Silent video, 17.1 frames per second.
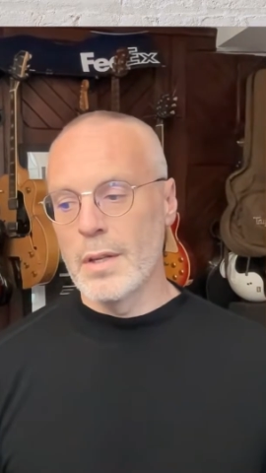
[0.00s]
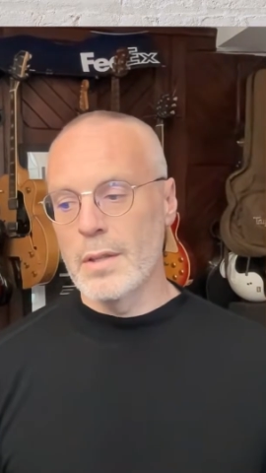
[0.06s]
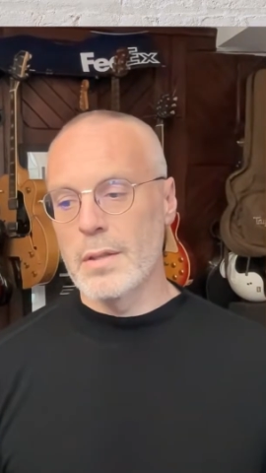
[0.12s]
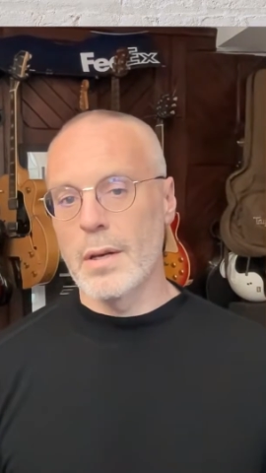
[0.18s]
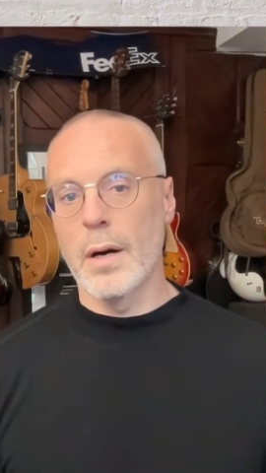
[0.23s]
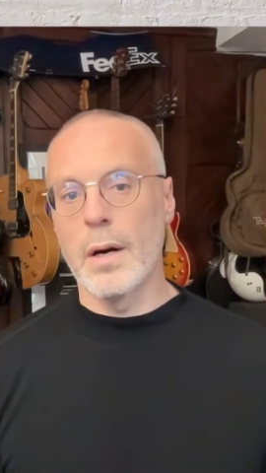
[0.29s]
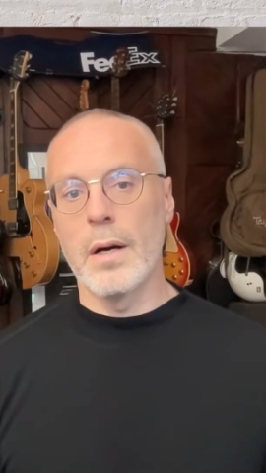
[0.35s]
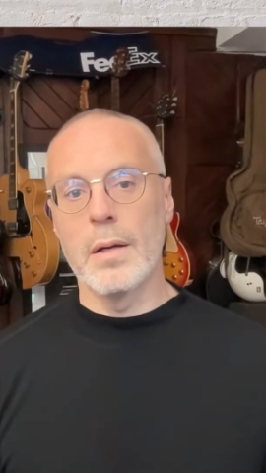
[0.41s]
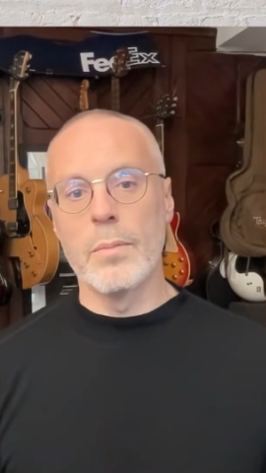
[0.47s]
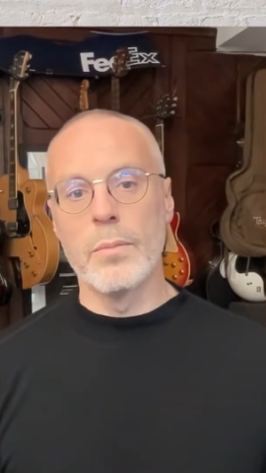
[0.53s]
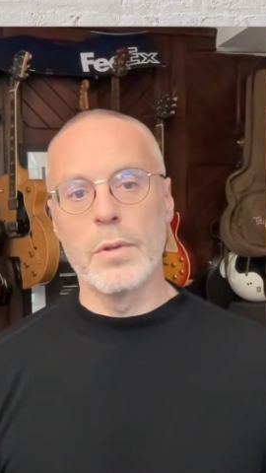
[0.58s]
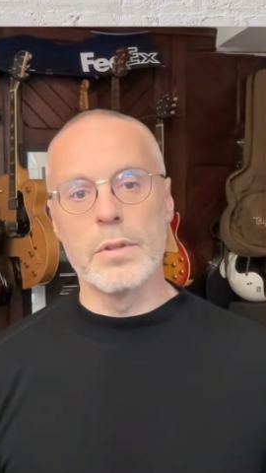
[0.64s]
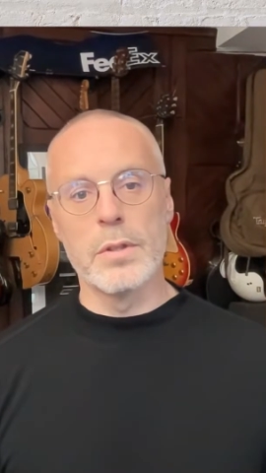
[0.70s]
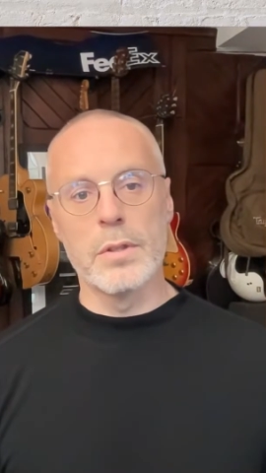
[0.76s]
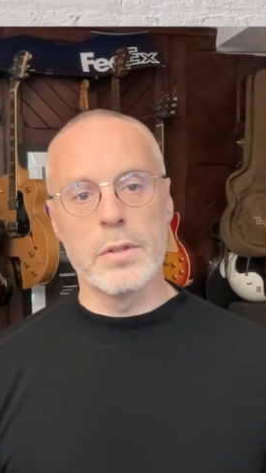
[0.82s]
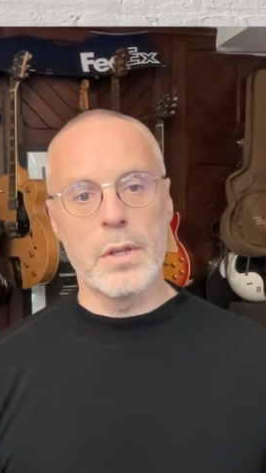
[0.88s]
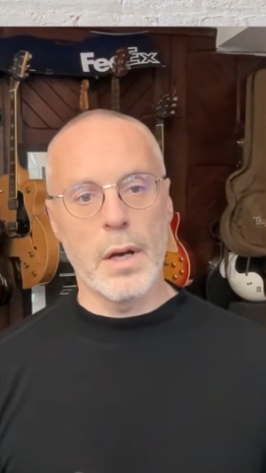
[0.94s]
time,
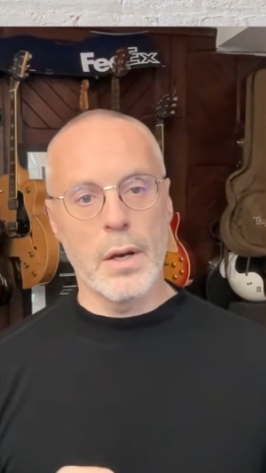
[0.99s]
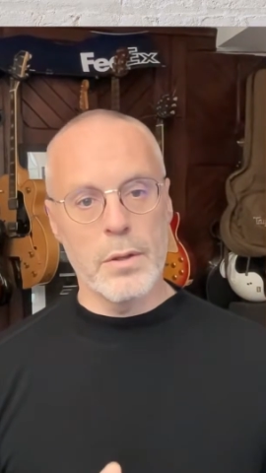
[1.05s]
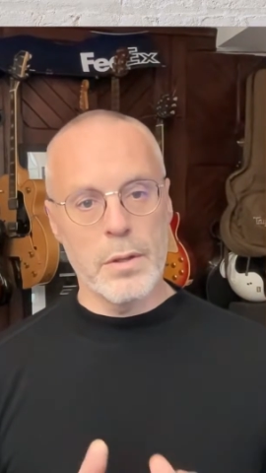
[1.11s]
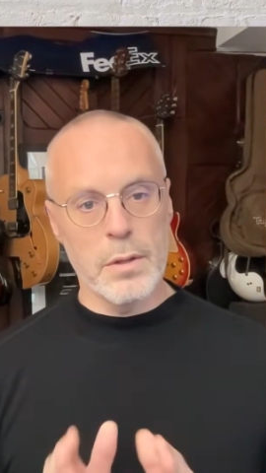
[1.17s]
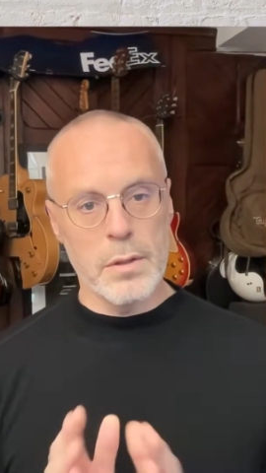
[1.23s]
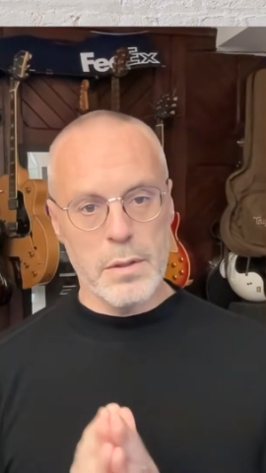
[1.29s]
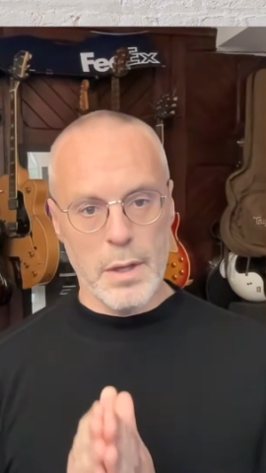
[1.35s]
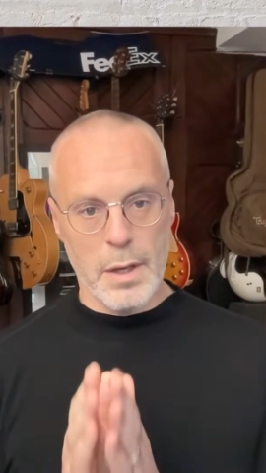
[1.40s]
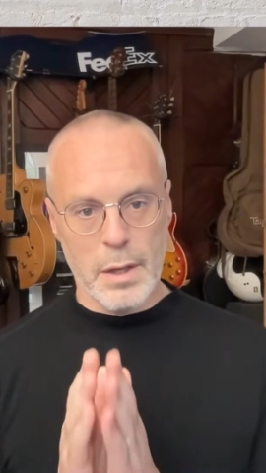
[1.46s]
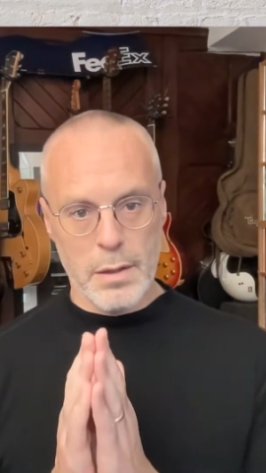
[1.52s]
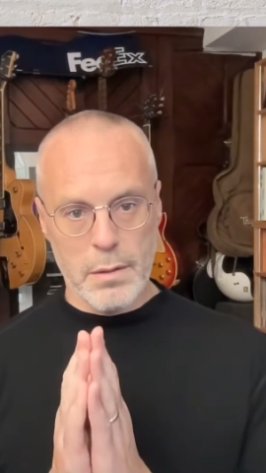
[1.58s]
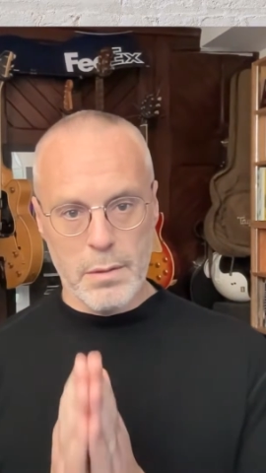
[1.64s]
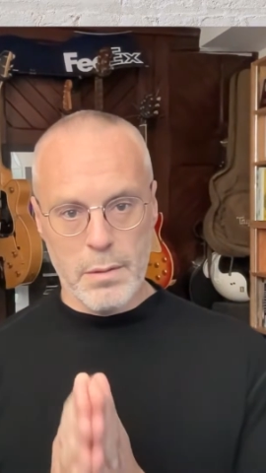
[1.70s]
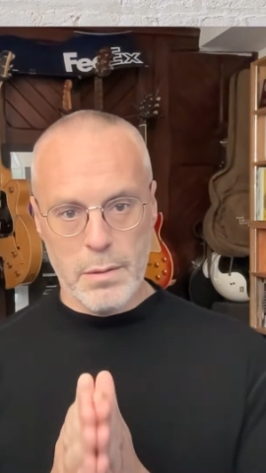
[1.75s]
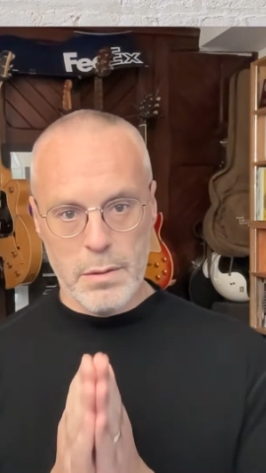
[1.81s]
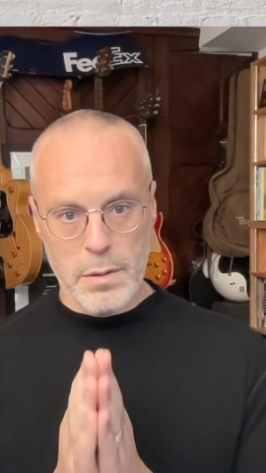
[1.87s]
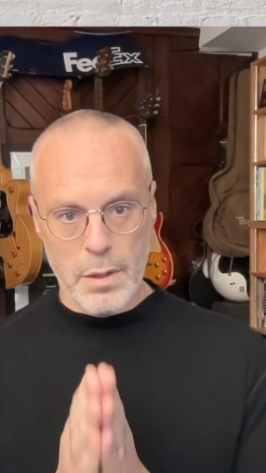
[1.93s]
which is how do you take
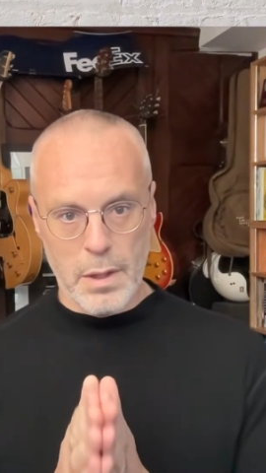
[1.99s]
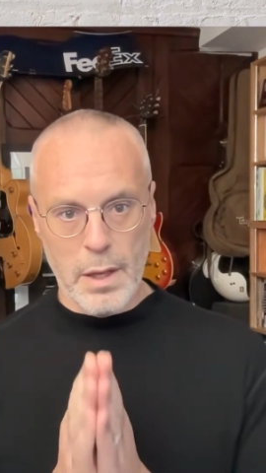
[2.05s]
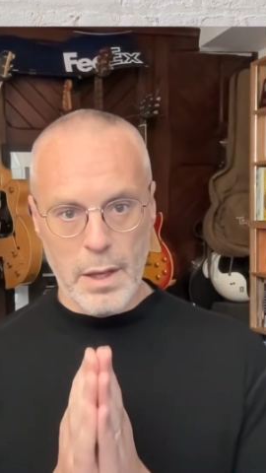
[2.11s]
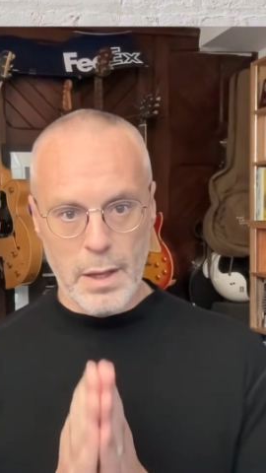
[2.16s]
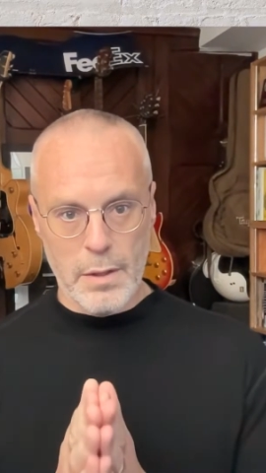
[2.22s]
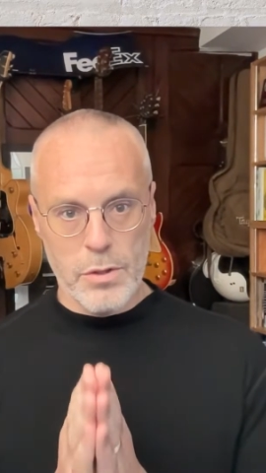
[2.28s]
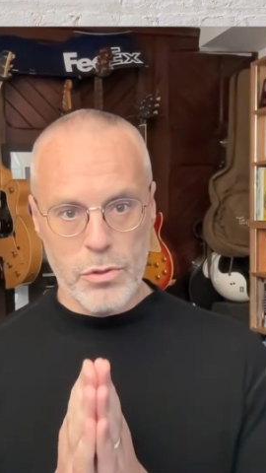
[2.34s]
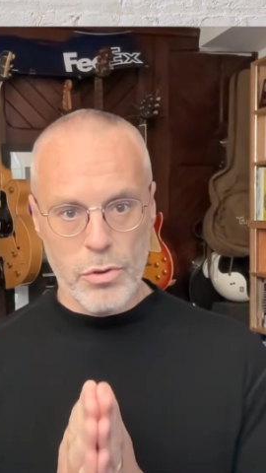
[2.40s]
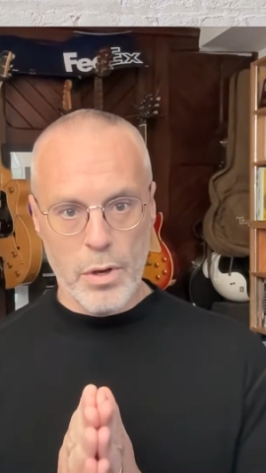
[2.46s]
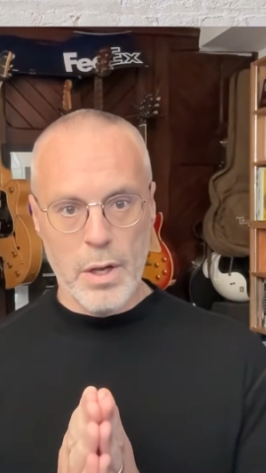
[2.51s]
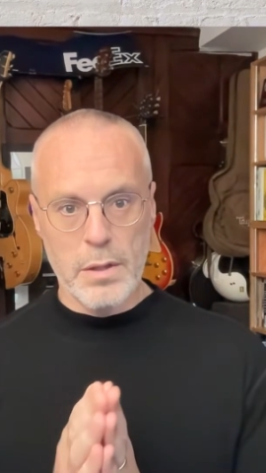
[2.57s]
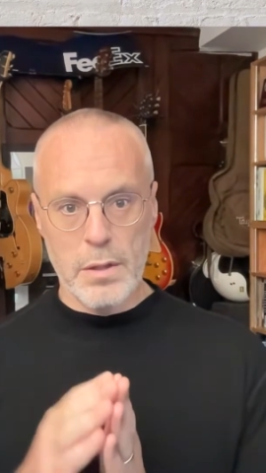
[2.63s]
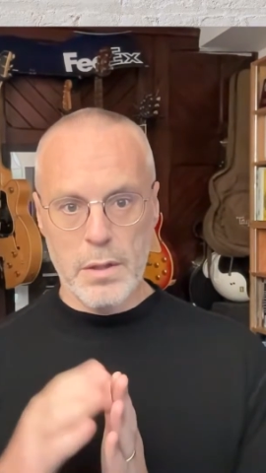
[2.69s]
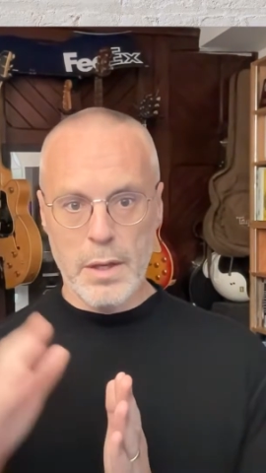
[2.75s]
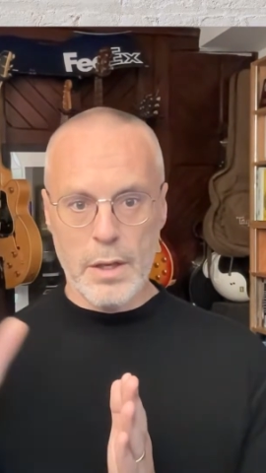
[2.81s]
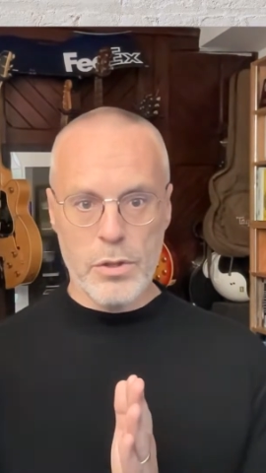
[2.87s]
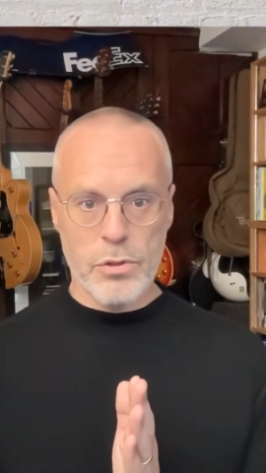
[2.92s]
today's
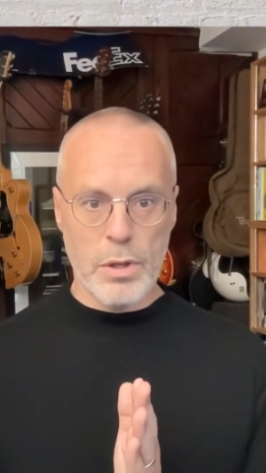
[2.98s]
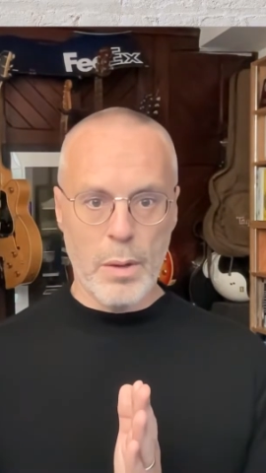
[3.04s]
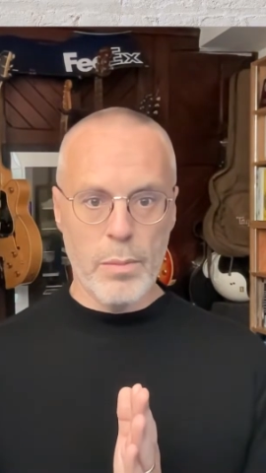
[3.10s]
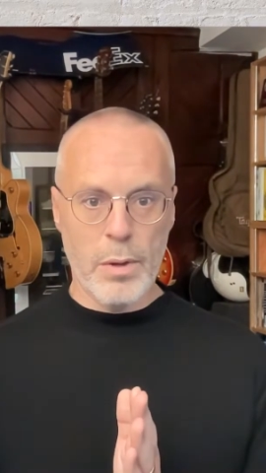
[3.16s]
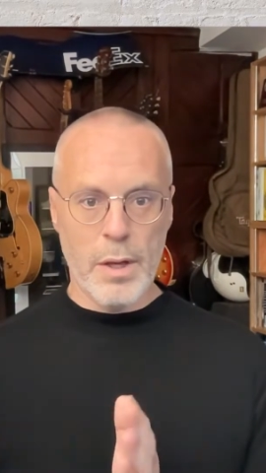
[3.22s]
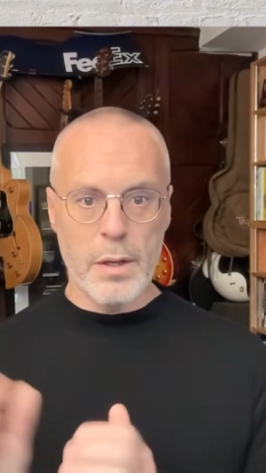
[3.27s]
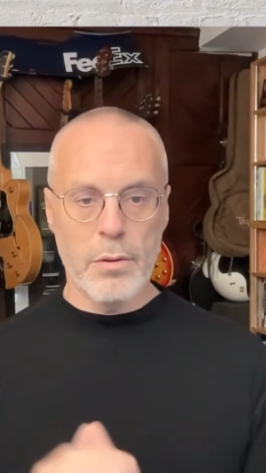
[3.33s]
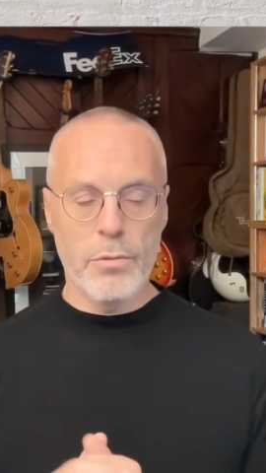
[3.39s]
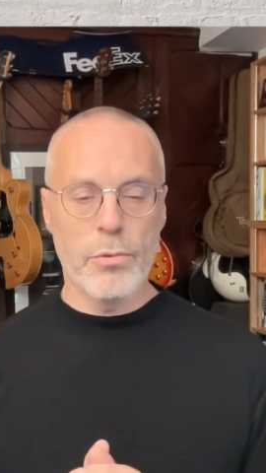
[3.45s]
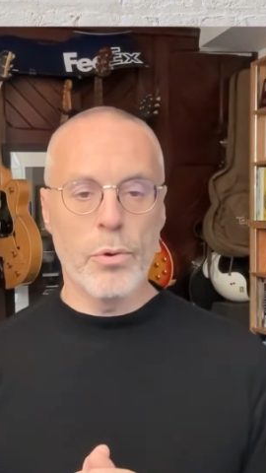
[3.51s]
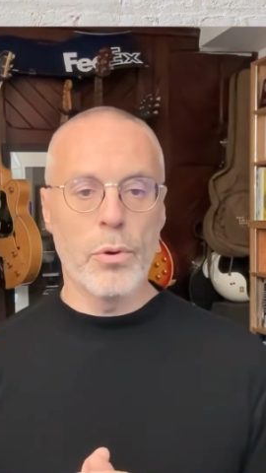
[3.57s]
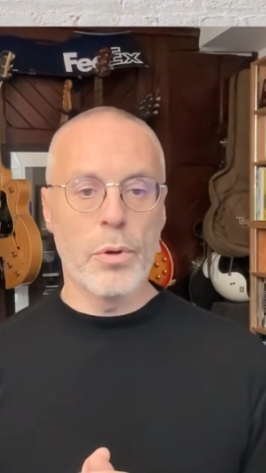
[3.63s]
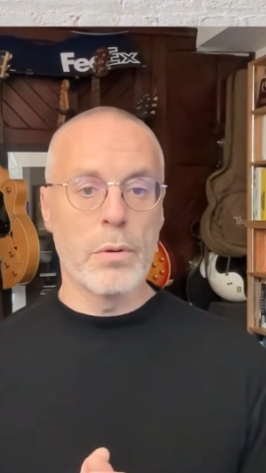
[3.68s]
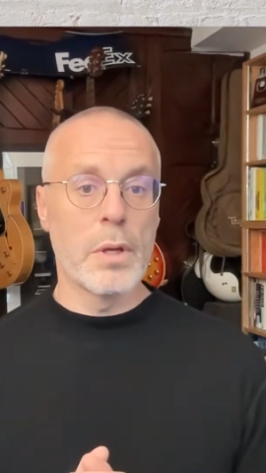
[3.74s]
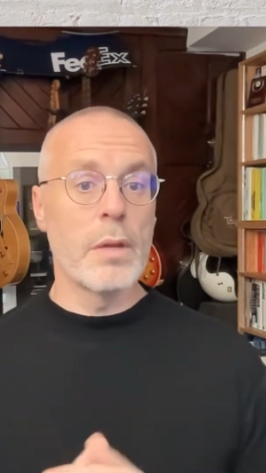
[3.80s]
trend and extrapolate it forward,